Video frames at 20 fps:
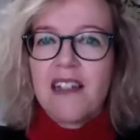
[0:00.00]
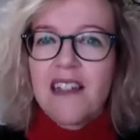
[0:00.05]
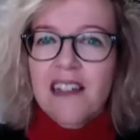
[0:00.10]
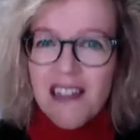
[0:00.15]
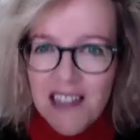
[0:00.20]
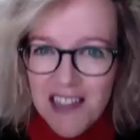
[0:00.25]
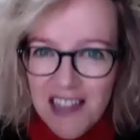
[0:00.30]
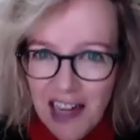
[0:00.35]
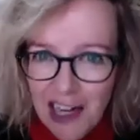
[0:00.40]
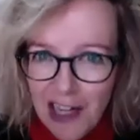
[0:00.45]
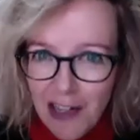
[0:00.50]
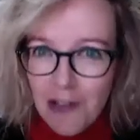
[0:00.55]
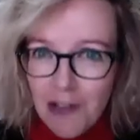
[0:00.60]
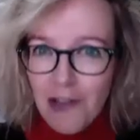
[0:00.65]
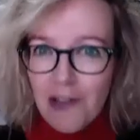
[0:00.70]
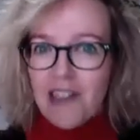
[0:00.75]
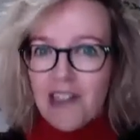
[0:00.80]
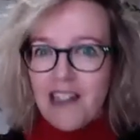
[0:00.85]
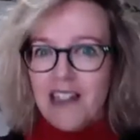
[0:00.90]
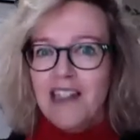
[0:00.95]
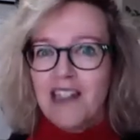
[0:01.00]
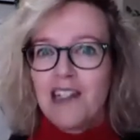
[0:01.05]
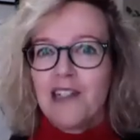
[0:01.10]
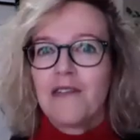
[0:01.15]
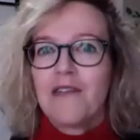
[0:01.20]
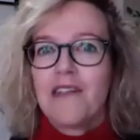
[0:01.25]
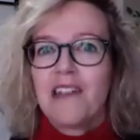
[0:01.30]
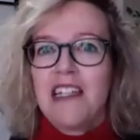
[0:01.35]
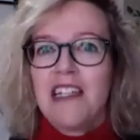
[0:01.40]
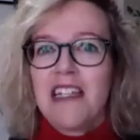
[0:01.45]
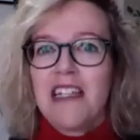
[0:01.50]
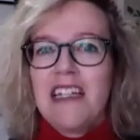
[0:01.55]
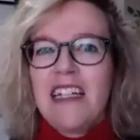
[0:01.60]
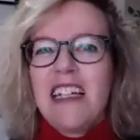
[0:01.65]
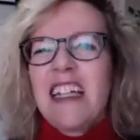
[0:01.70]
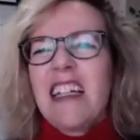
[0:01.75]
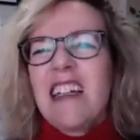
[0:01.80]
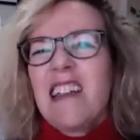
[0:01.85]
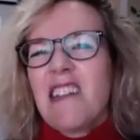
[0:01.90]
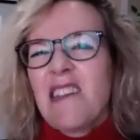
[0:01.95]
dialogue actually
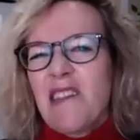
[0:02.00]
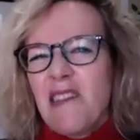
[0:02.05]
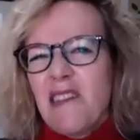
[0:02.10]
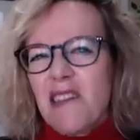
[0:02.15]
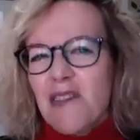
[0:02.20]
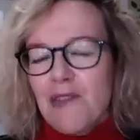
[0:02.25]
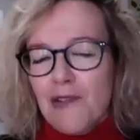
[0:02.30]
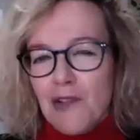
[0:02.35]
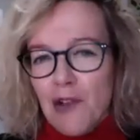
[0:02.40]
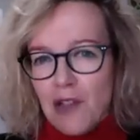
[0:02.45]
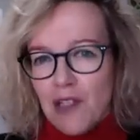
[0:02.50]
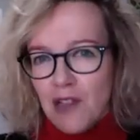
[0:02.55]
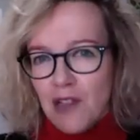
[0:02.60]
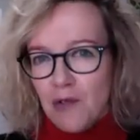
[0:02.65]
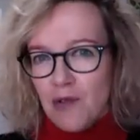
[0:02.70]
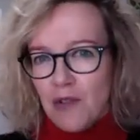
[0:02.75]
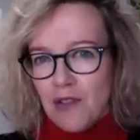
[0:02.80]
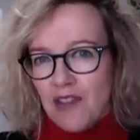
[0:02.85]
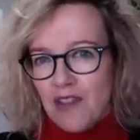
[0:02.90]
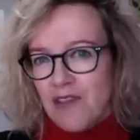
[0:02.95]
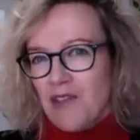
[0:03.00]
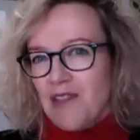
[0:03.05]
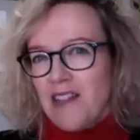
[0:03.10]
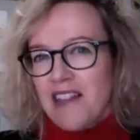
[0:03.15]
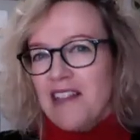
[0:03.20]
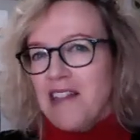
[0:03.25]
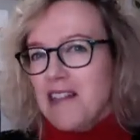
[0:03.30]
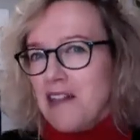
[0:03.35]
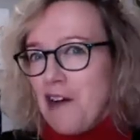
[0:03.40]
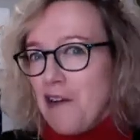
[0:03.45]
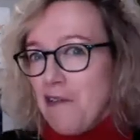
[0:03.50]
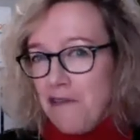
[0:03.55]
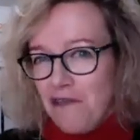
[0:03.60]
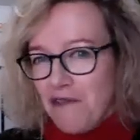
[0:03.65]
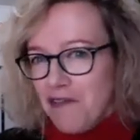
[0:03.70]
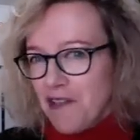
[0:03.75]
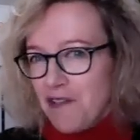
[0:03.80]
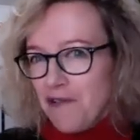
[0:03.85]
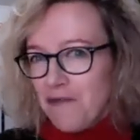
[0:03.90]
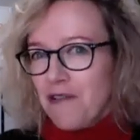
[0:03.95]
is also not enough
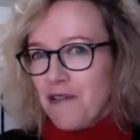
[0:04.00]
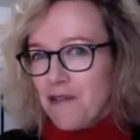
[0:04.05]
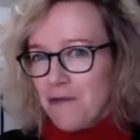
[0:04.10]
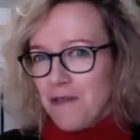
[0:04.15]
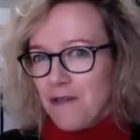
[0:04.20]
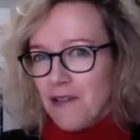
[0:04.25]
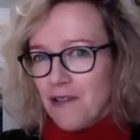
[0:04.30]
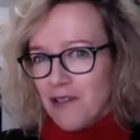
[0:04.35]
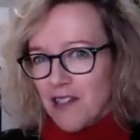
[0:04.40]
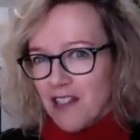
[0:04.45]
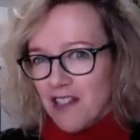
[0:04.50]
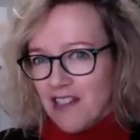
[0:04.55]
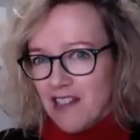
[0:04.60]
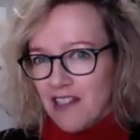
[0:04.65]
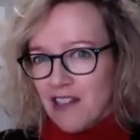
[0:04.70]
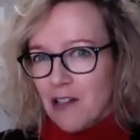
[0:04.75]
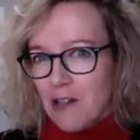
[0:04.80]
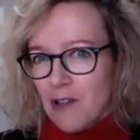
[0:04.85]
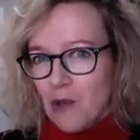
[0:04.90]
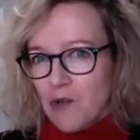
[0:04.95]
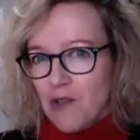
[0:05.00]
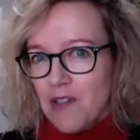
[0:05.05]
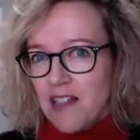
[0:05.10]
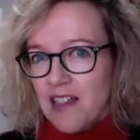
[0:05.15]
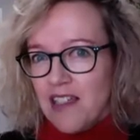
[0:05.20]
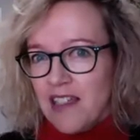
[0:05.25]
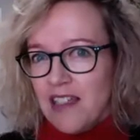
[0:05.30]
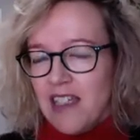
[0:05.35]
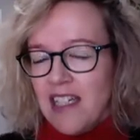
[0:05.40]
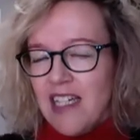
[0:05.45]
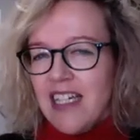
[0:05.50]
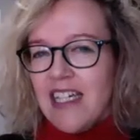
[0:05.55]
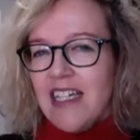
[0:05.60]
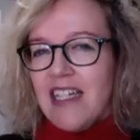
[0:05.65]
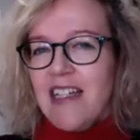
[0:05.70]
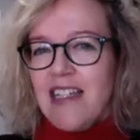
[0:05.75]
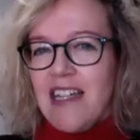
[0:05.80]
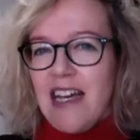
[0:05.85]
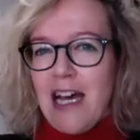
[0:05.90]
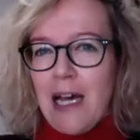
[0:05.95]
if we look at it closely. It
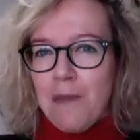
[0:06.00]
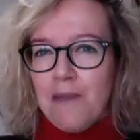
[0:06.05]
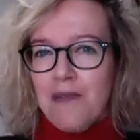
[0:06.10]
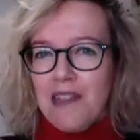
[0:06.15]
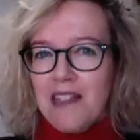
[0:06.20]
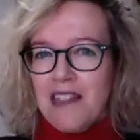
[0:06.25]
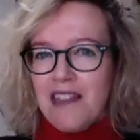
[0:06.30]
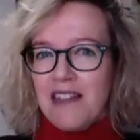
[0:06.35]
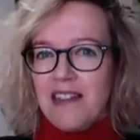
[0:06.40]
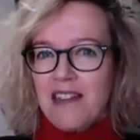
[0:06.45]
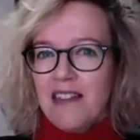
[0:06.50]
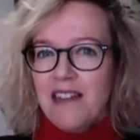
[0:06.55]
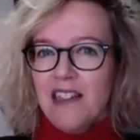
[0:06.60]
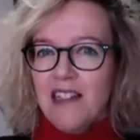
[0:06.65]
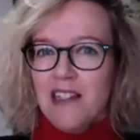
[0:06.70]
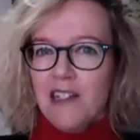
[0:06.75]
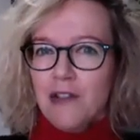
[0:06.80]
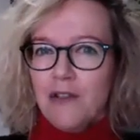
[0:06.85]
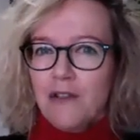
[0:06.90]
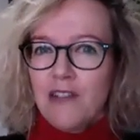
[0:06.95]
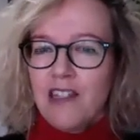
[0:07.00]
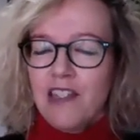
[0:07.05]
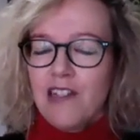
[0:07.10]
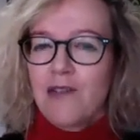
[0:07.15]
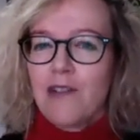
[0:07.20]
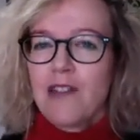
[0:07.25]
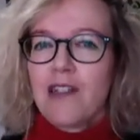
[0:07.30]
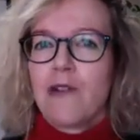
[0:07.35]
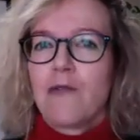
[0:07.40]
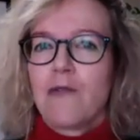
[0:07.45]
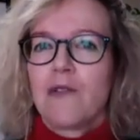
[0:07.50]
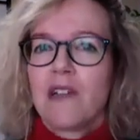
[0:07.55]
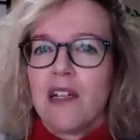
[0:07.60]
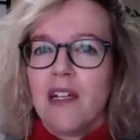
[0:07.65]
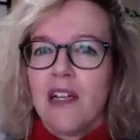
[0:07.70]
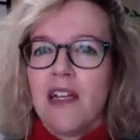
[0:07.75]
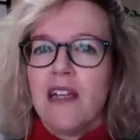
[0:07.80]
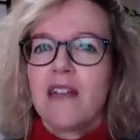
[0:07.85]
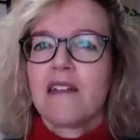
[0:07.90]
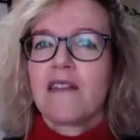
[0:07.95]
happens literally on our
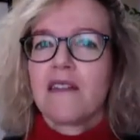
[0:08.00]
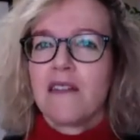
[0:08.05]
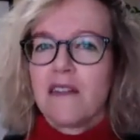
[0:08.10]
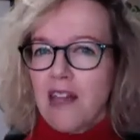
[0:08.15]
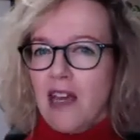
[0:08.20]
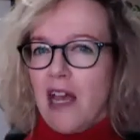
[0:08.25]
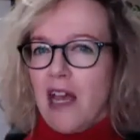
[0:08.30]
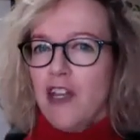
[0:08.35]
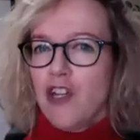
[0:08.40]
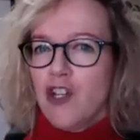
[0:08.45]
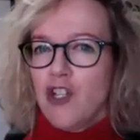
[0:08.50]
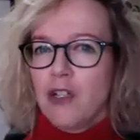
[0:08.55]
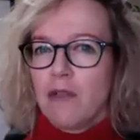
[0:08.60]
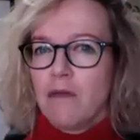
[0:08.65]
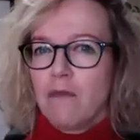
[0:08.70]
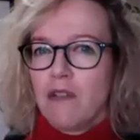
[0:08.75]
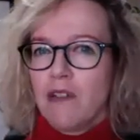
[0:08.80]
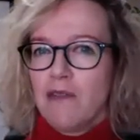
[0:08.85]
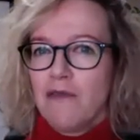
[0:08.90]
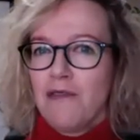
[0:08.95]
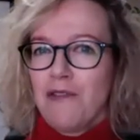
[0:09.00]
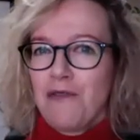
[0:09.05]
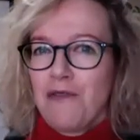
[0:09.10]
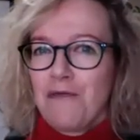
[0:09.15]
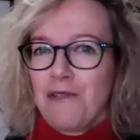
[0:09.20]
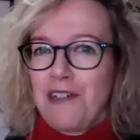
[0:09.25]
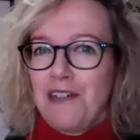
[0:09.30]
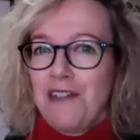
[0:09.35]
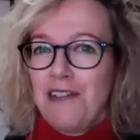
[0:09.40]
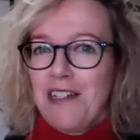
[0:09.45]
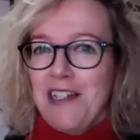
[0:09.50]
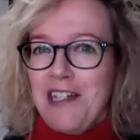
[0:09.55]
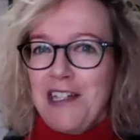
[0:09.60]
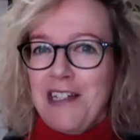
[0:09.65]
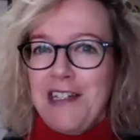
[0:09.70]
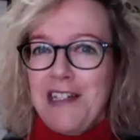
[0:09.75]
inner stage, if you will. And